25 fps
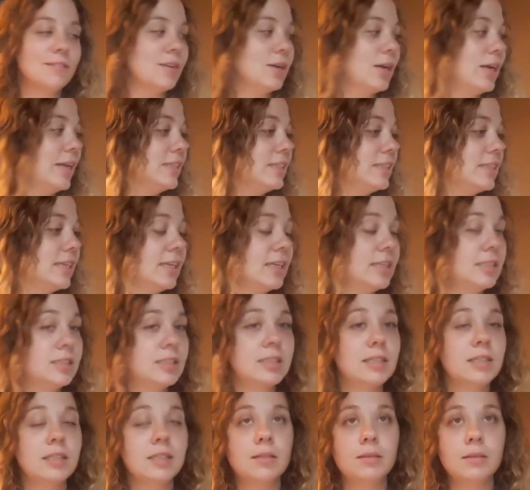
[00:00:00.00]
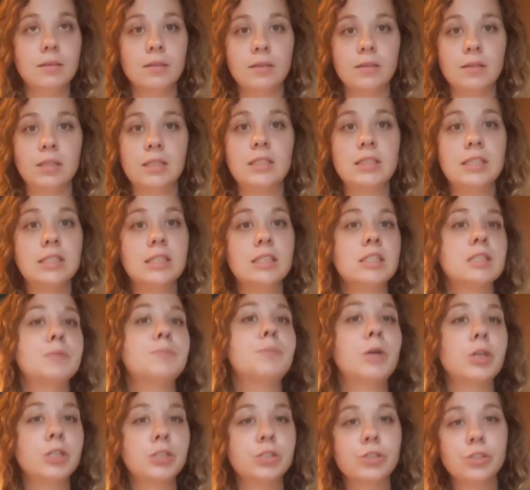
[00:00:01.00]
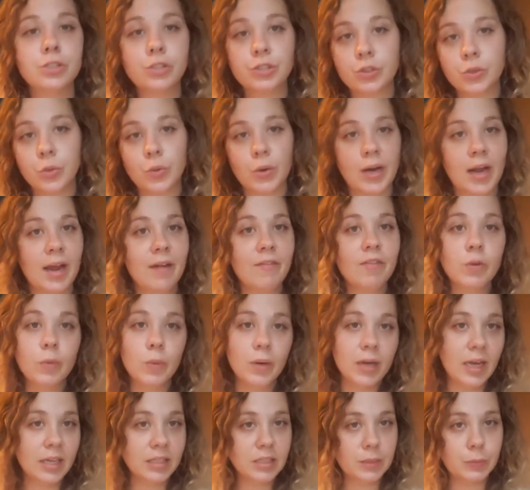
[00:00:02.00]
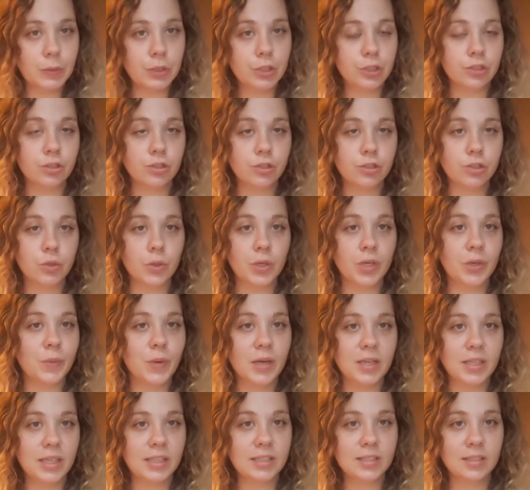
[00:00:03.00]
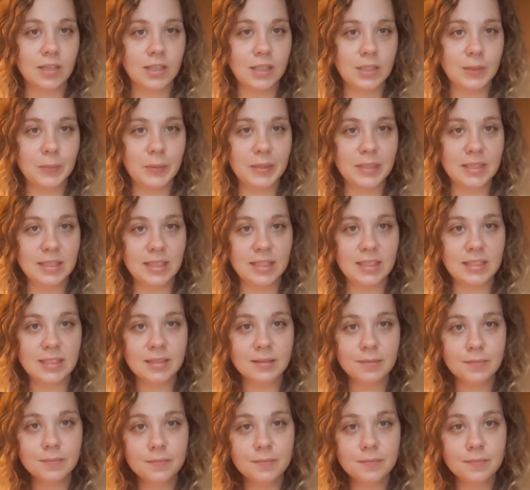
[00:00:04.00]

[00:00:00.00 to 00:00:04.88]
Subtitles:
This is this personal story. Everyone has a personal story why they started a business.